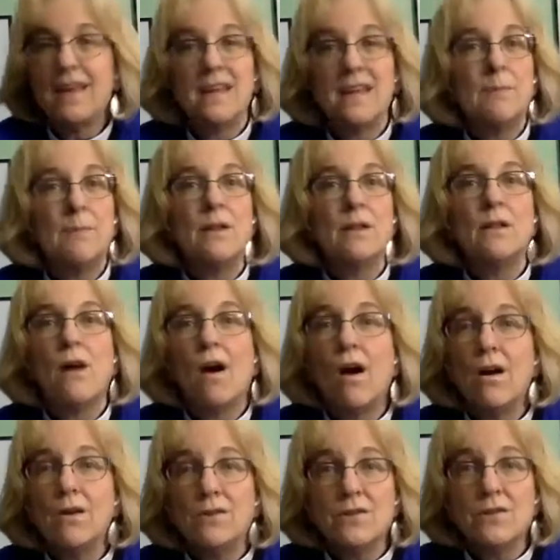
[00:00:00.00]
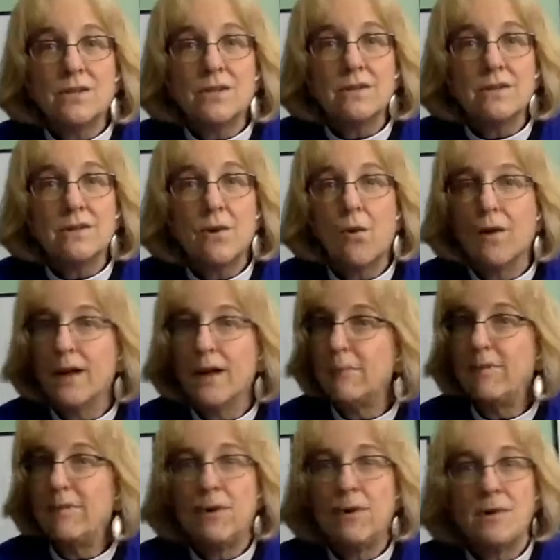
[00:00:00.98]
It can be large or it
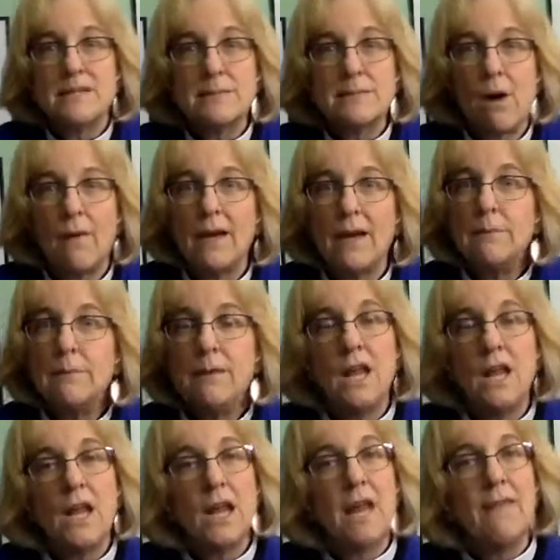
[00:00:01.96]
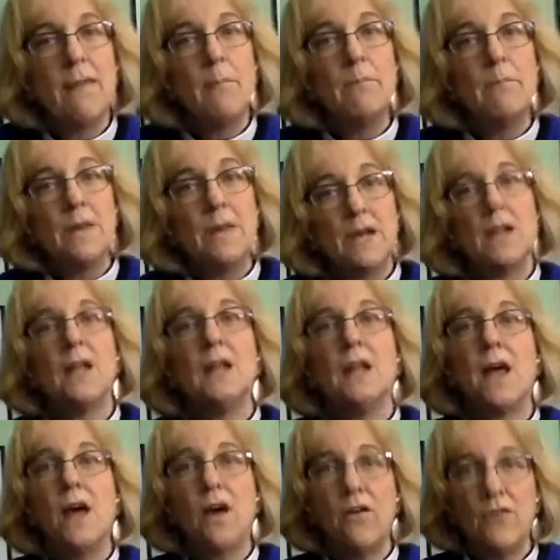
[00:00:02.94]
can be very small. It can be in the
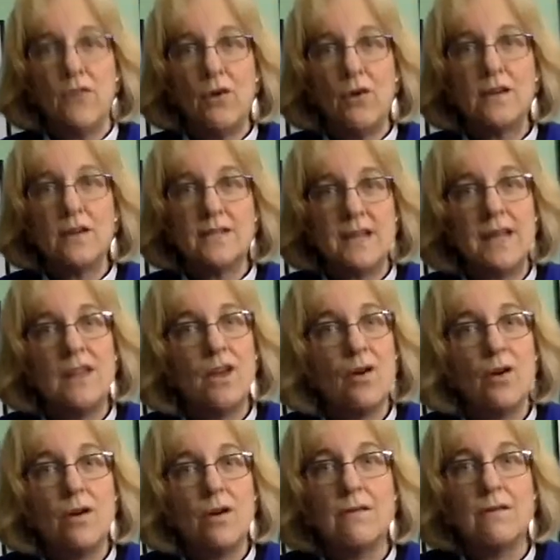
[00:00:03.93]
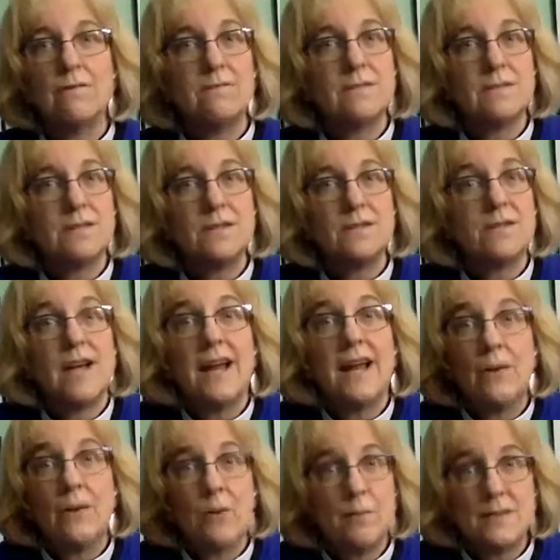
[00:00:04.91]
middle of your your your
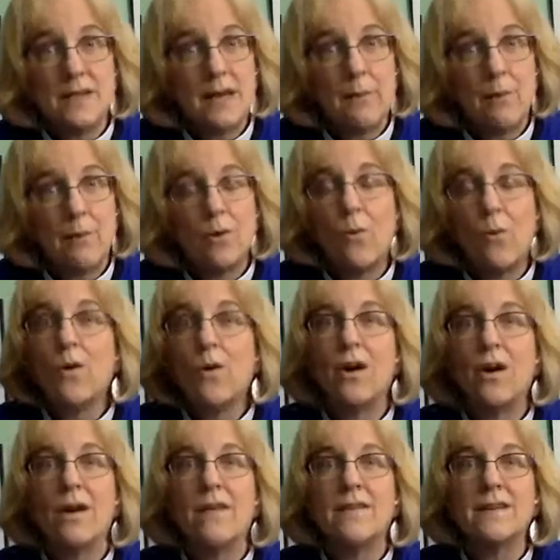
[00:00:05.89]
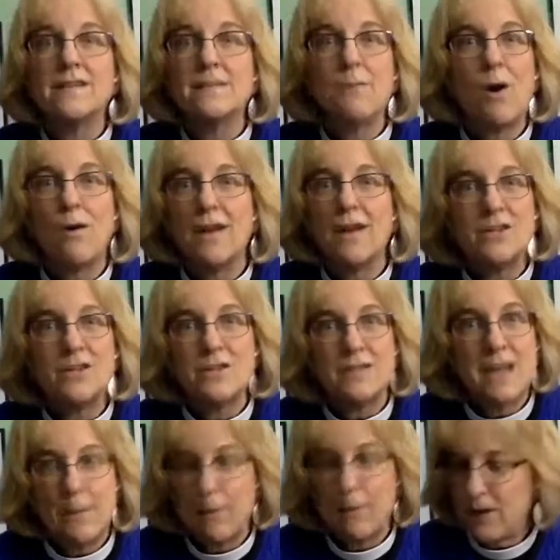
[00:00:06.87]
dining room table or the small
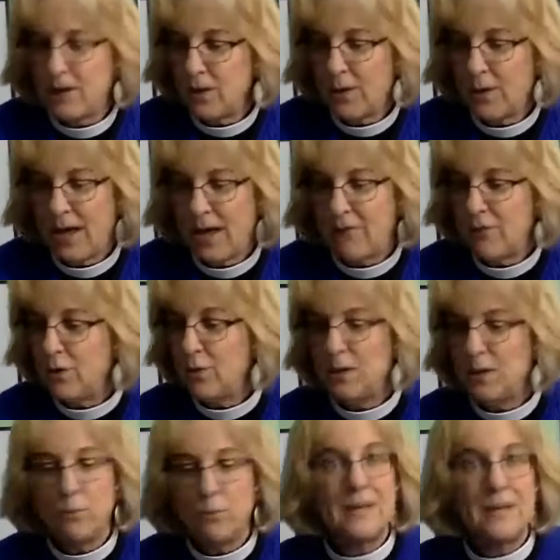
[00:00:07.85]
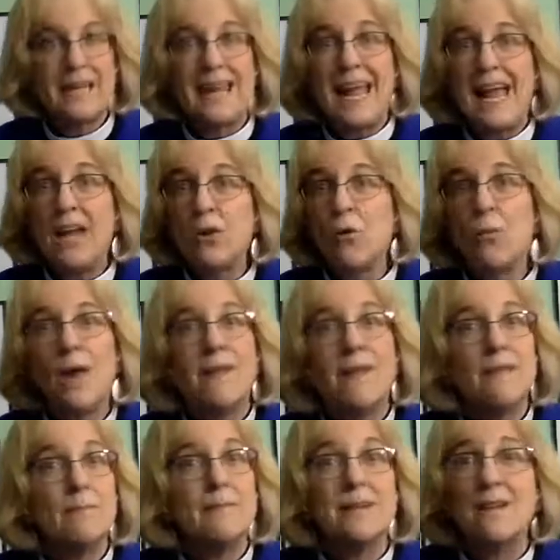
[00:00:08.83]
kitchen table that you have. You can put a candle
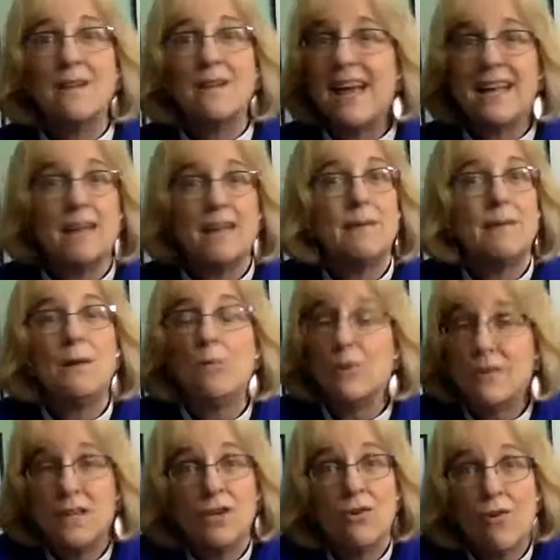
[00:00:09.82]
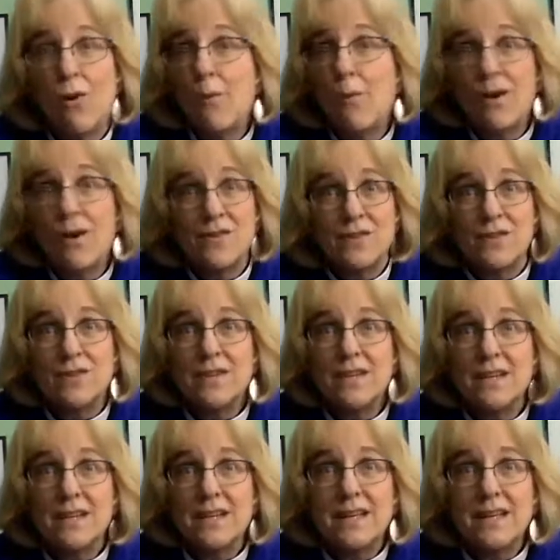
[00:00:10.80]
right in the middle, and that can be really your home altar.